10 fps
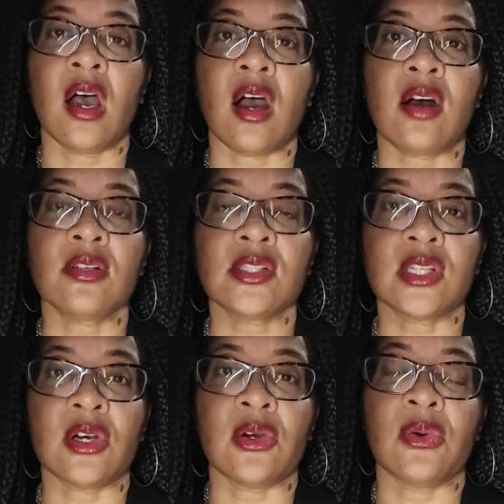
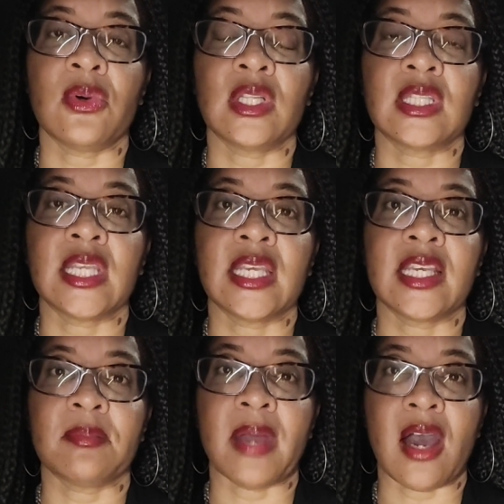Also,
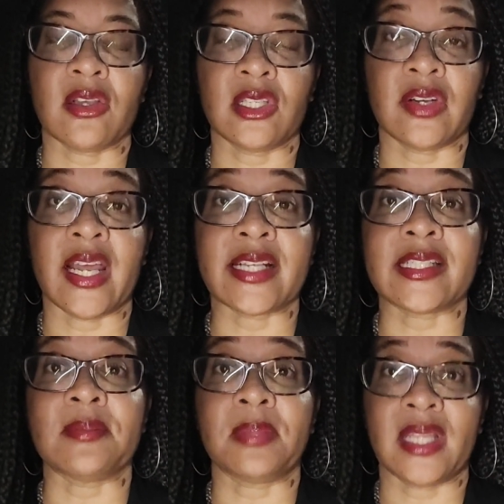thinking about your
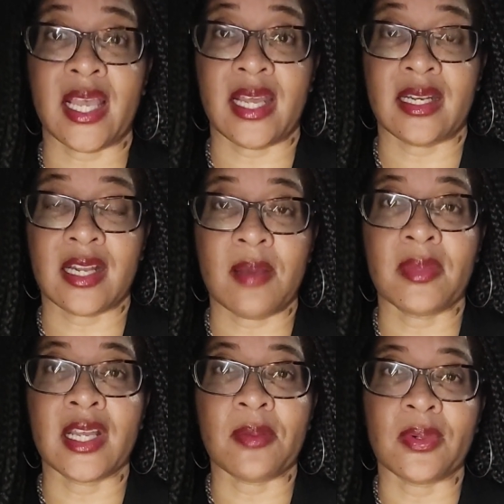exit plan and
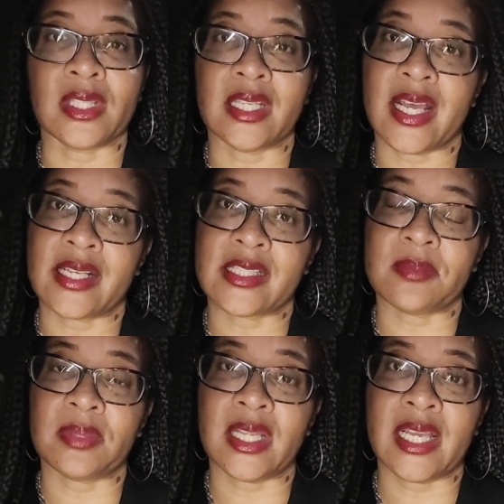coming up with an
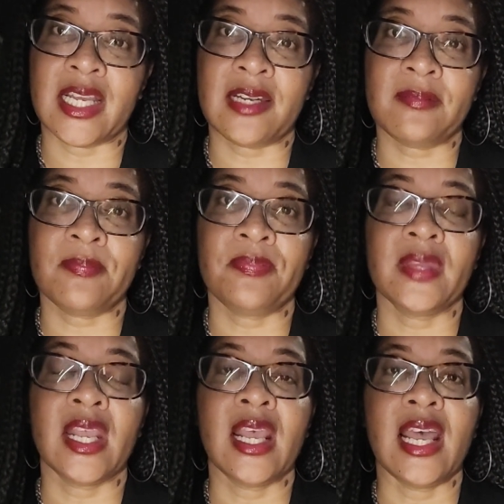exit plan.
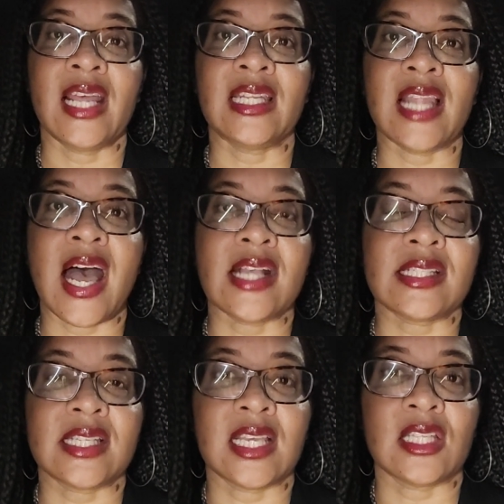And
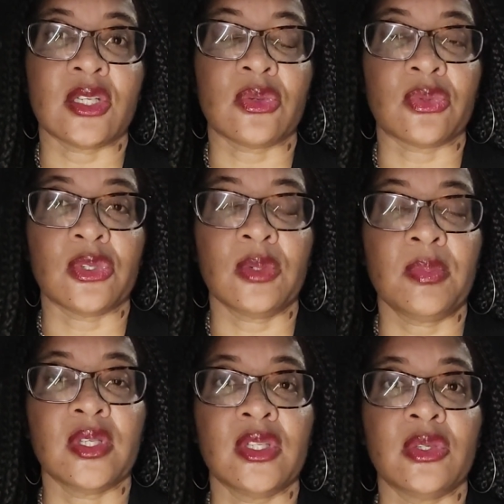lastly, in the
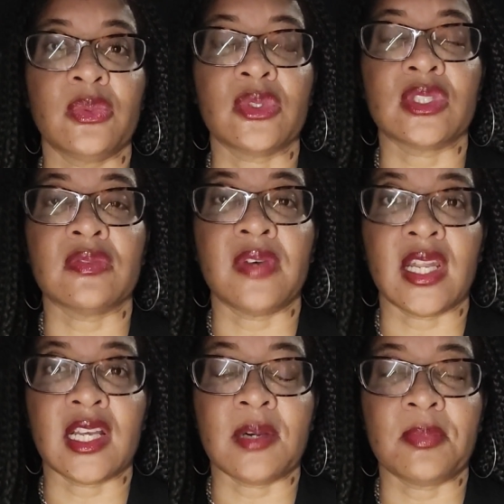group, you will
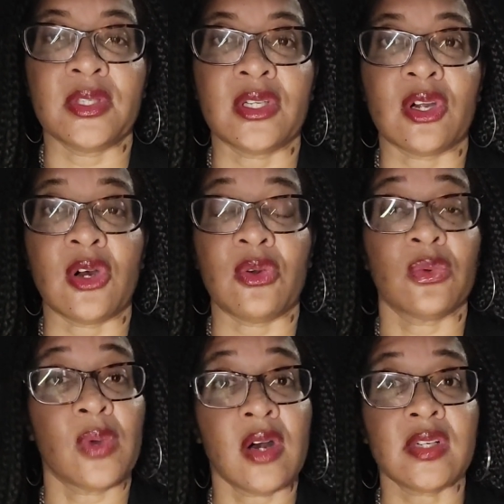develop your
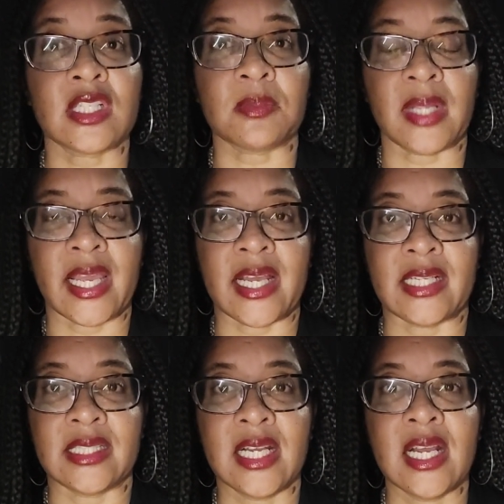own wellness
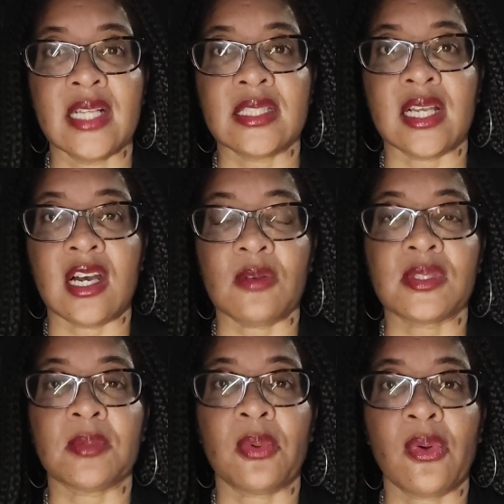plan to help
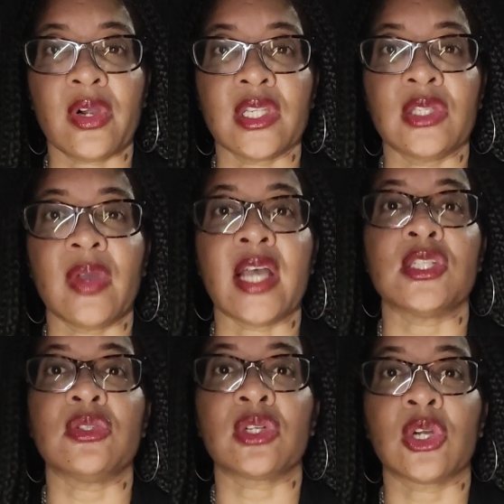support you
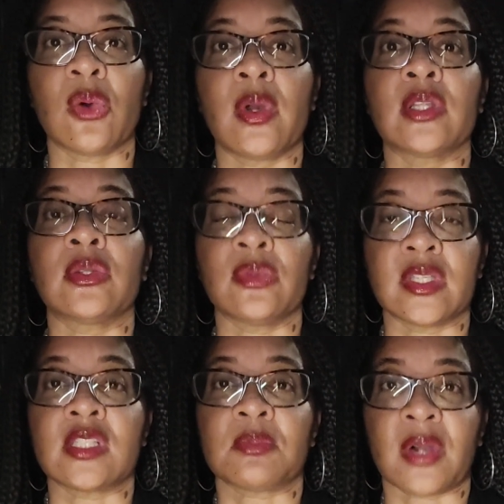as you're going through
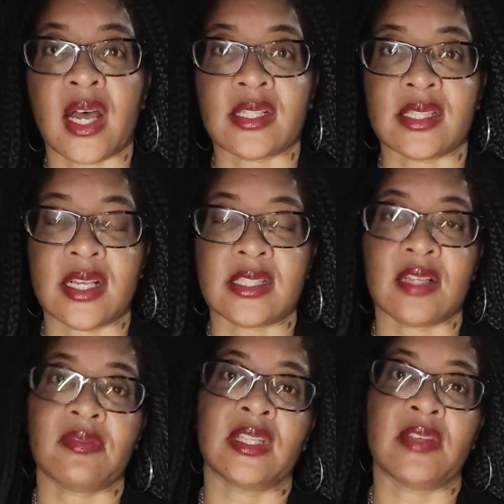this process
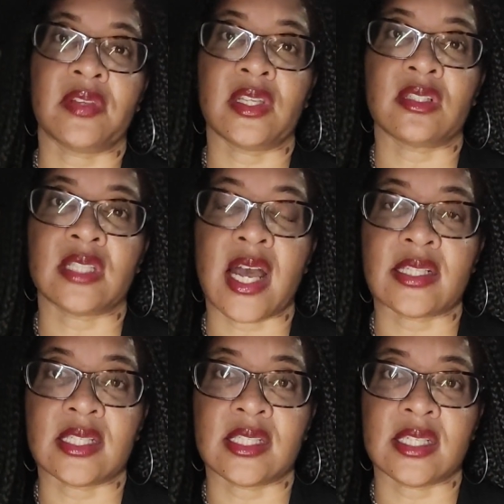of leaving your
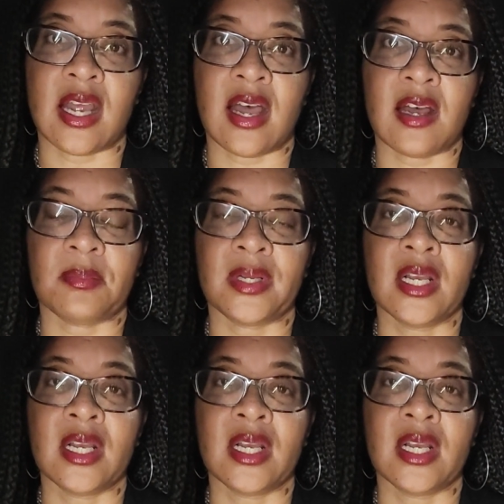toxic job.